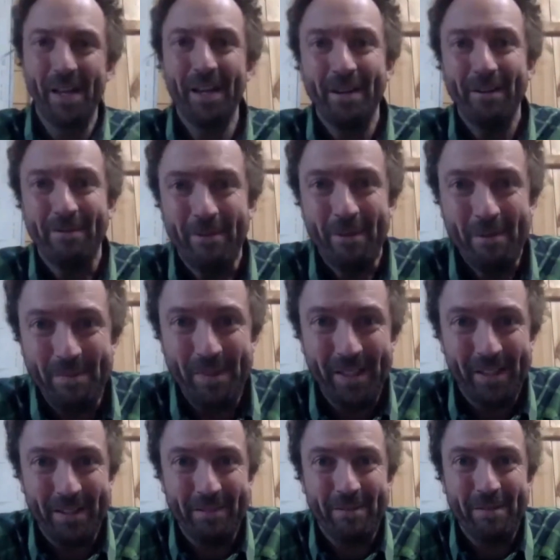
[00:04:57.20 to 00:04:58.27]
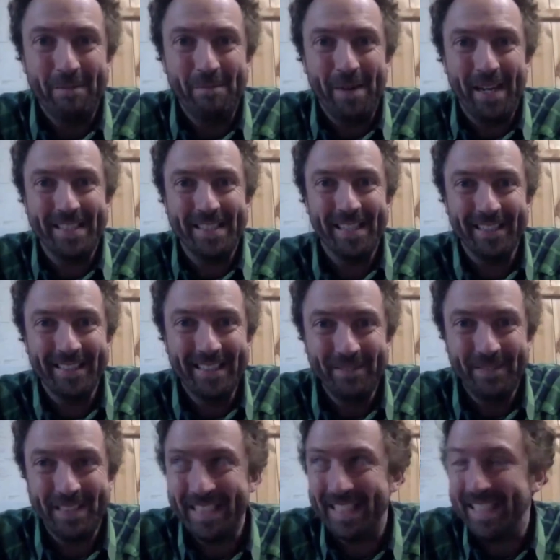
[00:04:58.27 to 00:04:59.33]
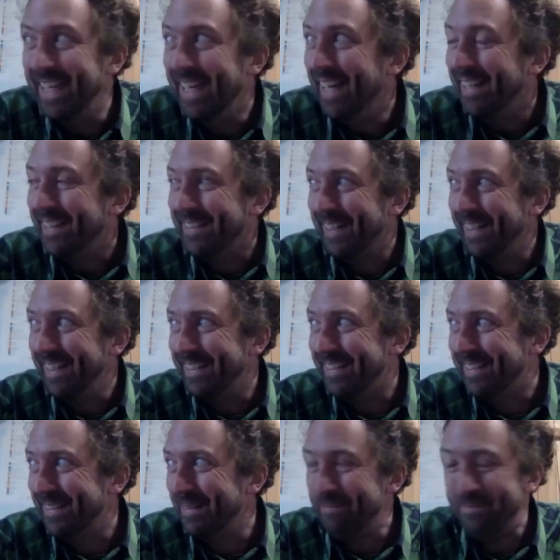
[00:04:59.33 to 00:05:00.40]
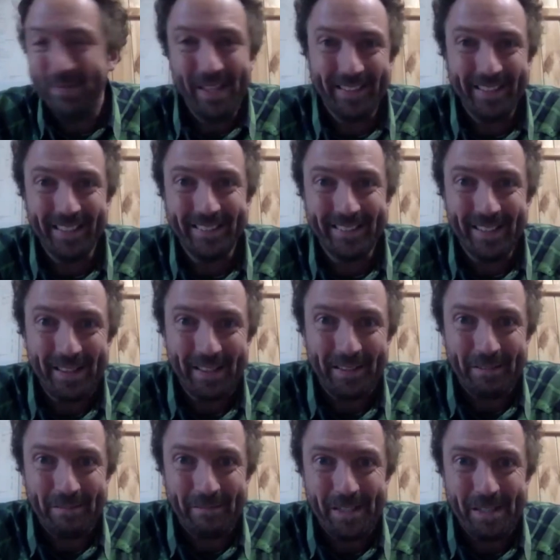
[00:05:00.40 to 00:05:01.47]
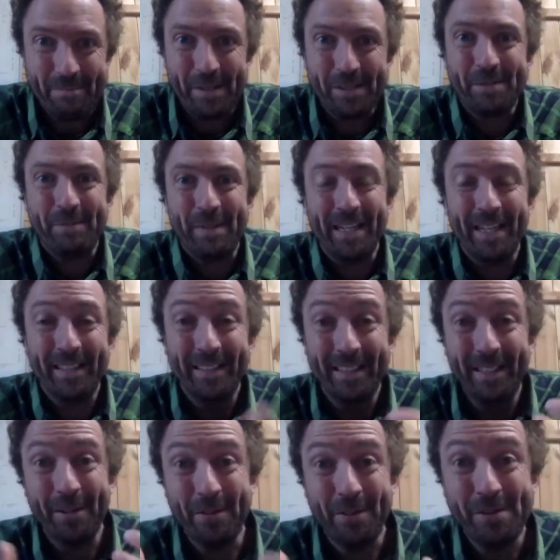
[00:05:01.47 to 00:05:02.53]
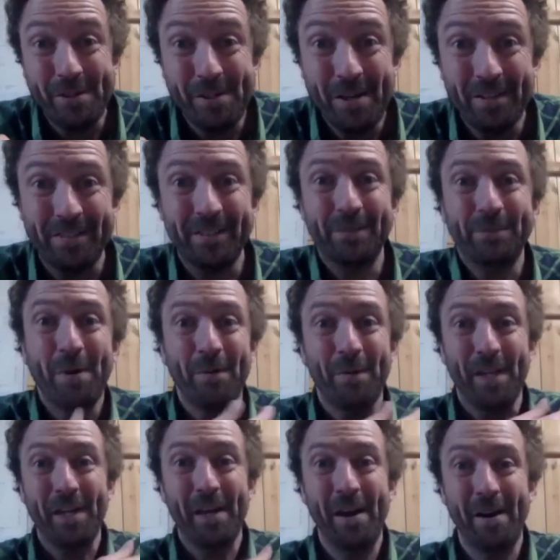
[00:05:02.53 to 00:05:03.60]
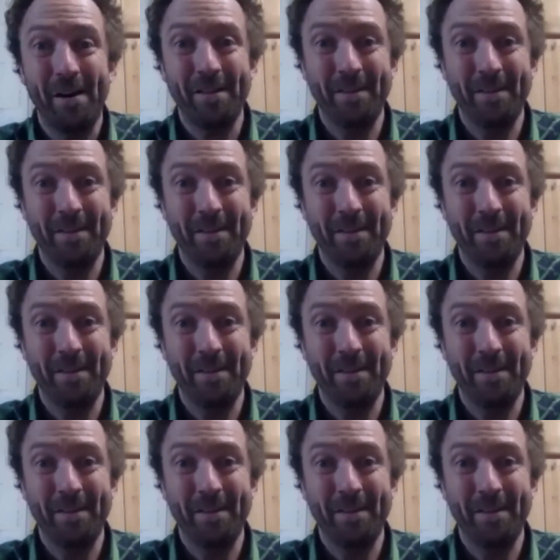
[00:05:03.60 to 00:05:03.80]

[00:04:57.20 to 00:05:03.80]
from match activity. So that's something that really bugs me. And the shirts as well, the cut, the